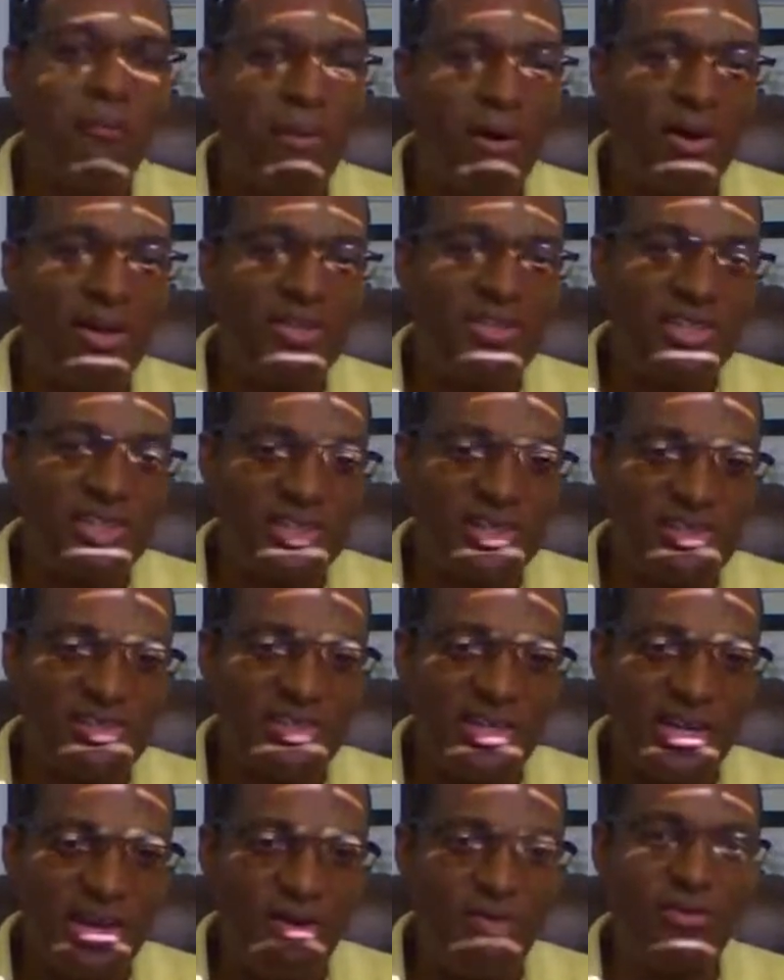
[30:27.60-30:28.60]

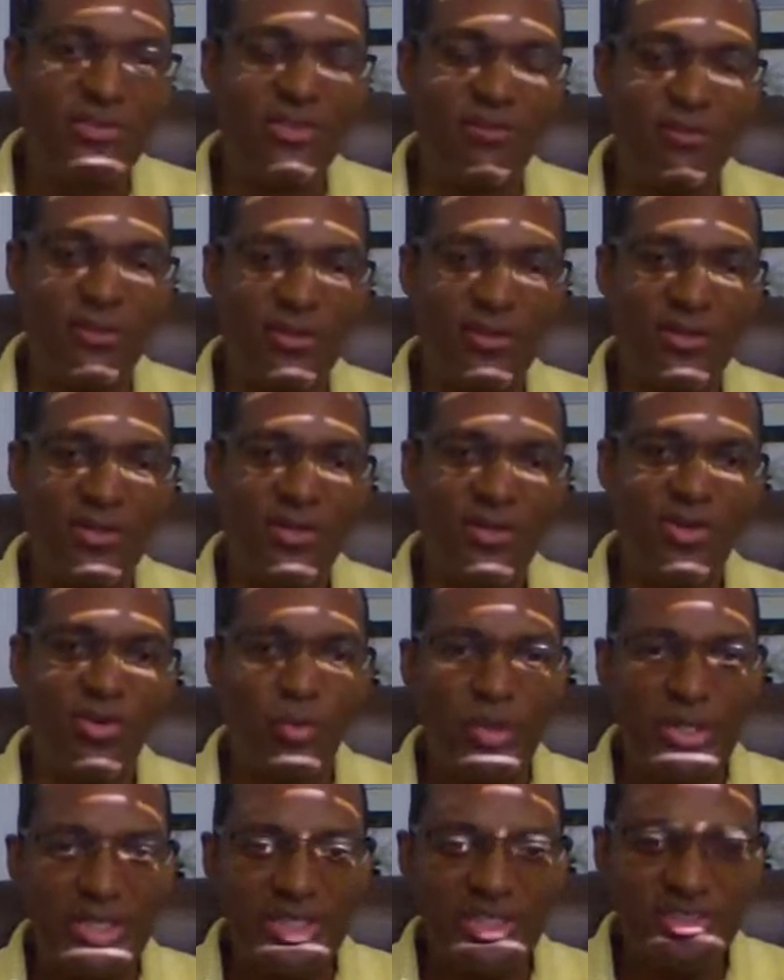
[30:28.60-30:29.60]
politicians accountable,
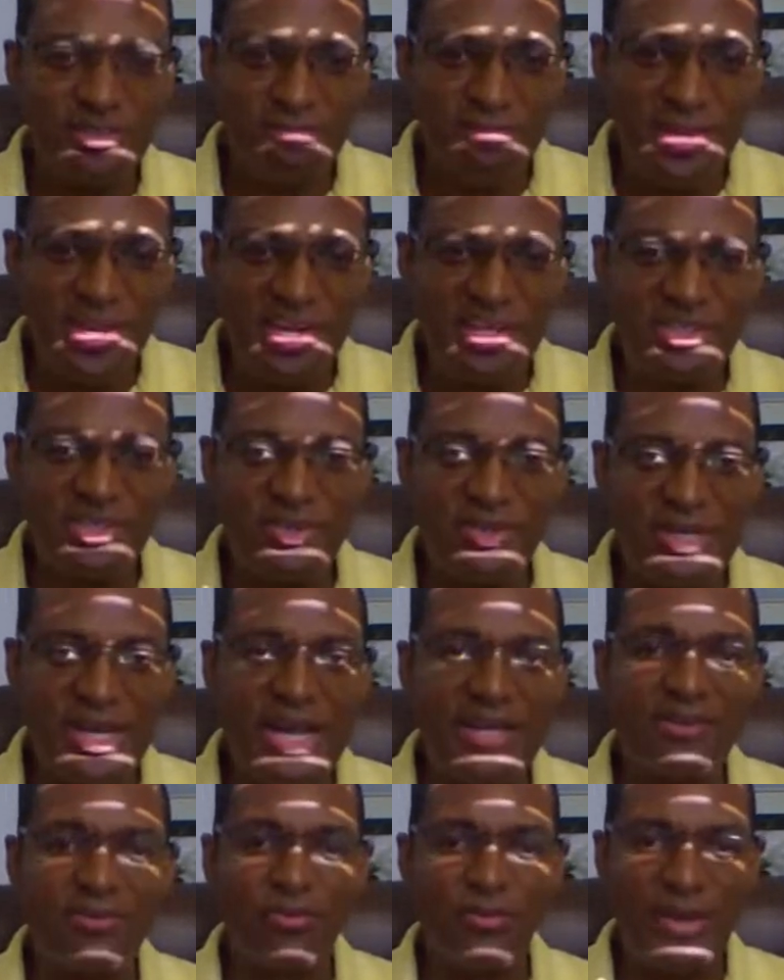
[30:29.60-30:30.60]
we need to make sure
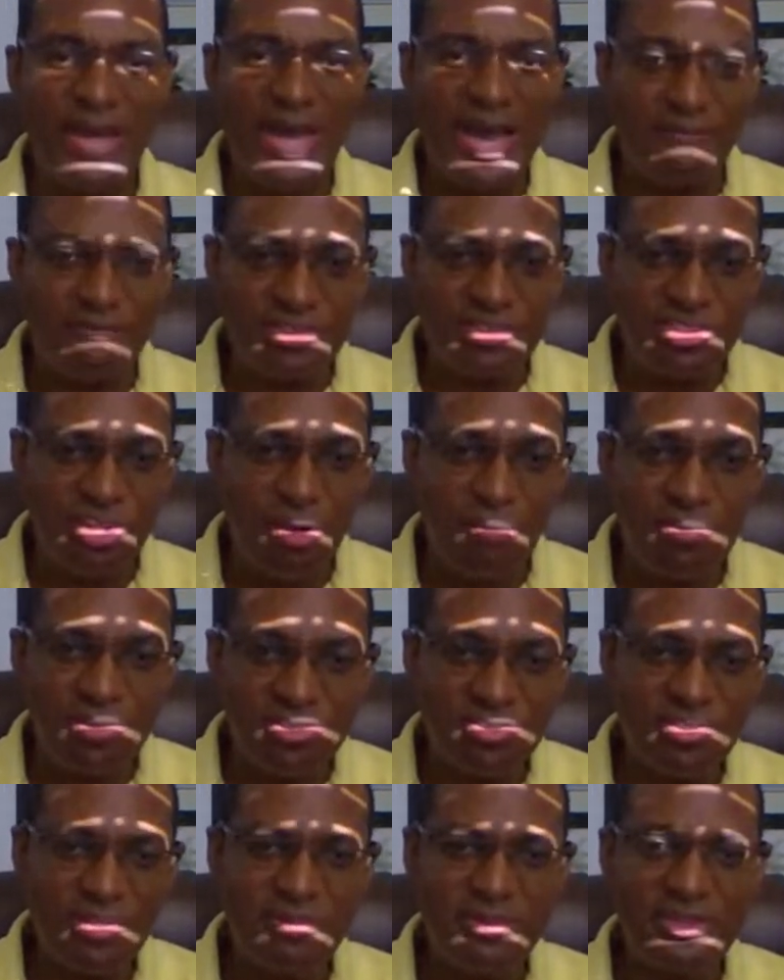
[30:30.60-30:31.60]
that we have job
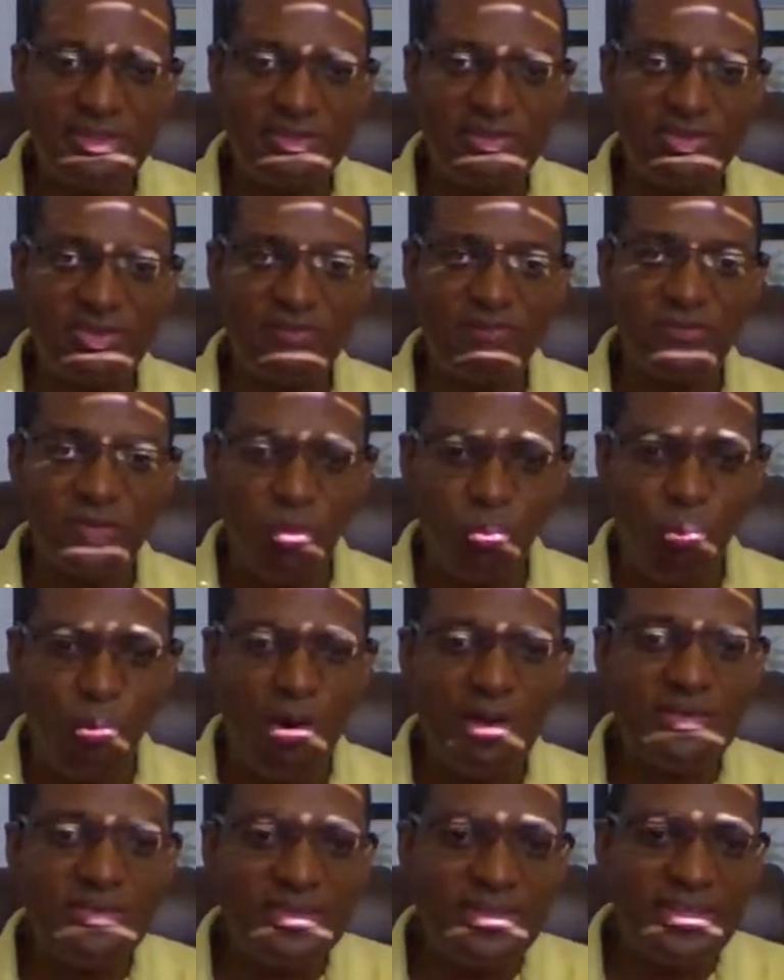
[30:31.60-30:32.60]
descriptions.
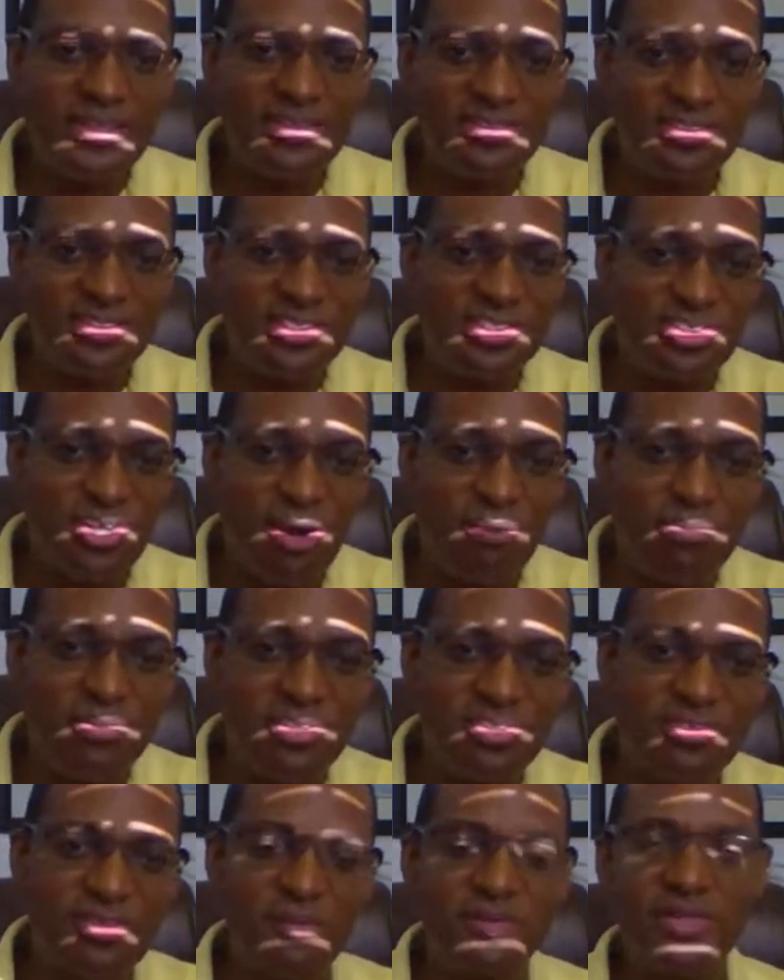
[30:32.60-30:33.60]
What is the job
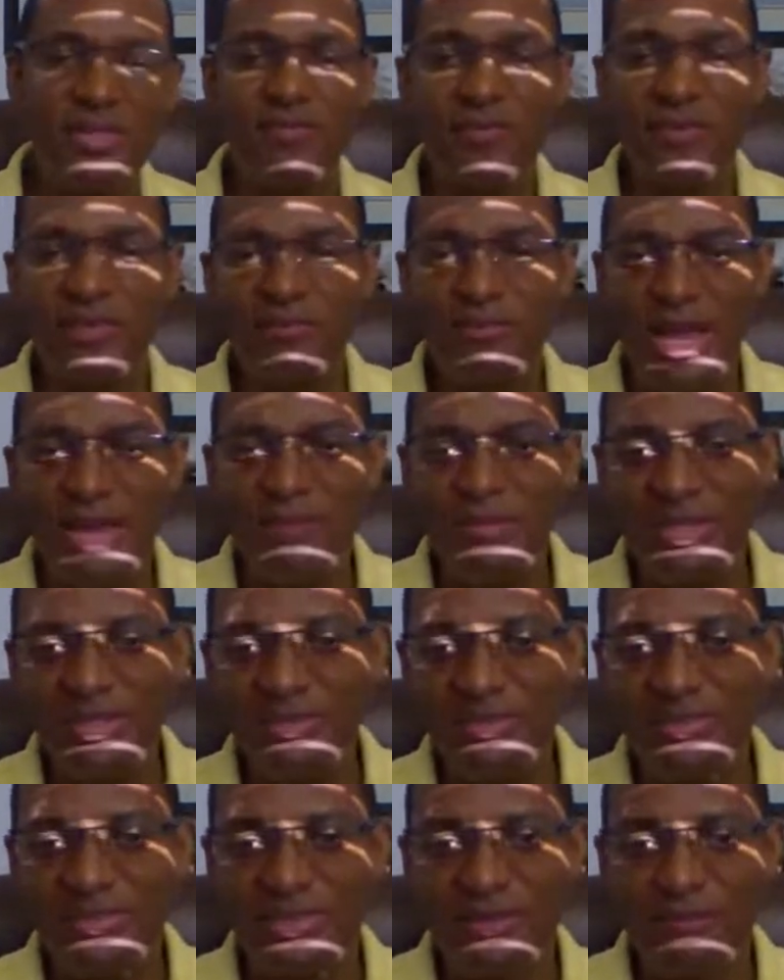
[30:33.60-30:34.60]
description for the prime
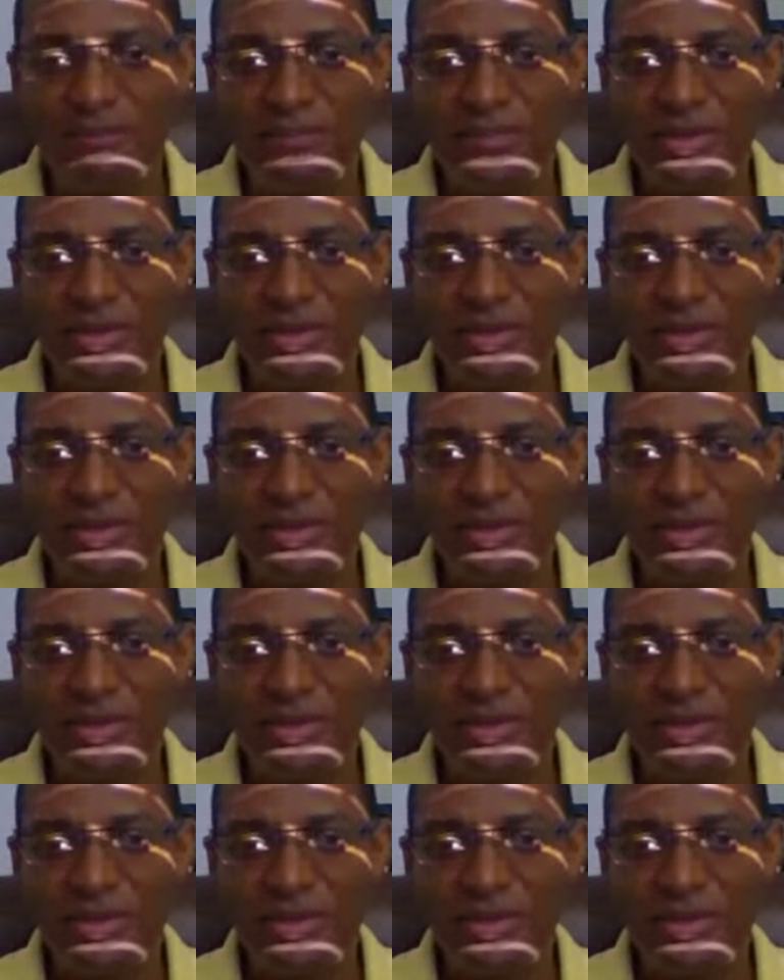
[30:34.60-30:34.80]
minister?